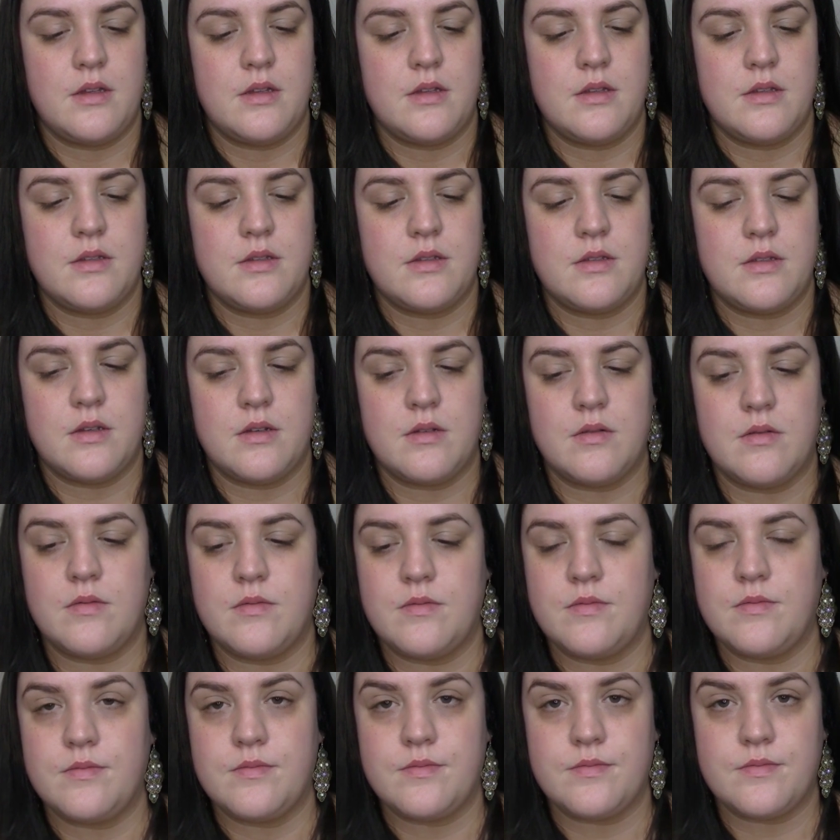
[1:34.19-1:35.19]
So we'll
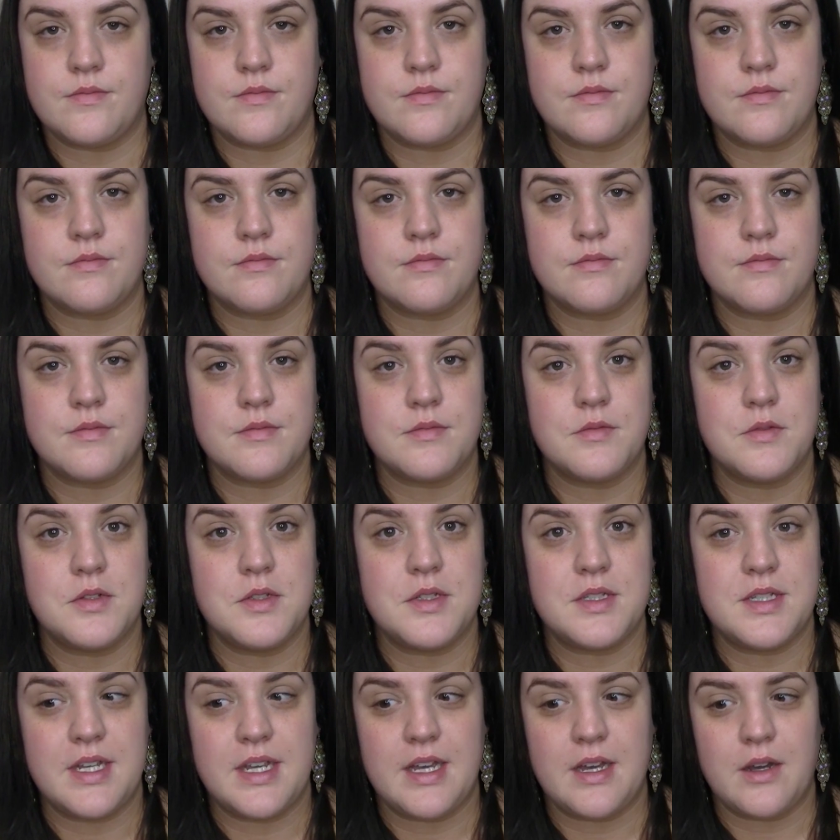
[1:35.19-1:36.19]

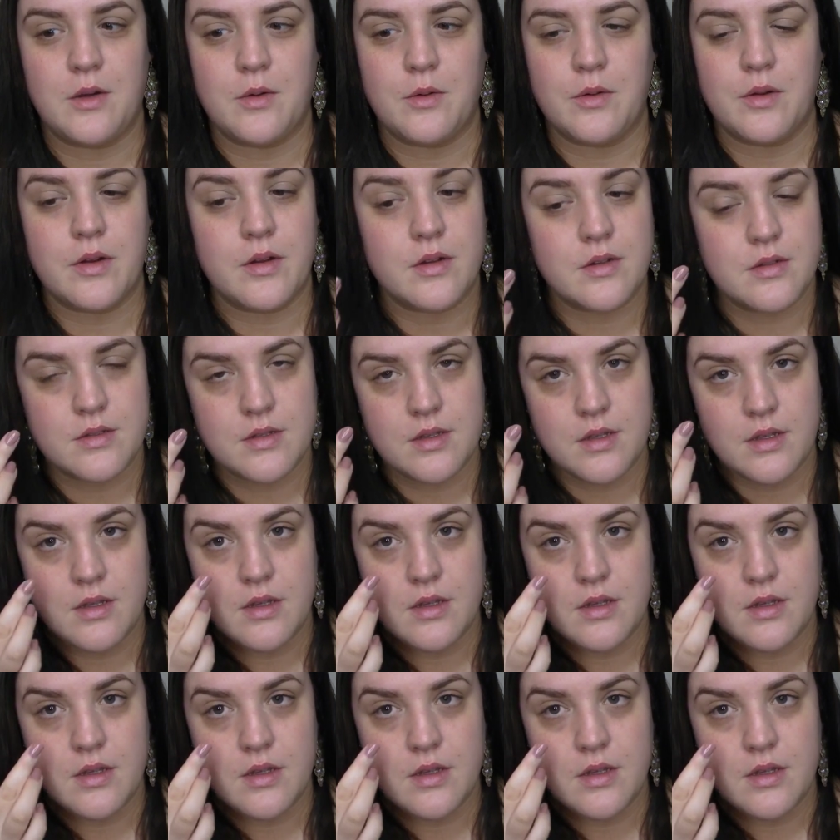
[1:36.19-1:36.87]
see how it works.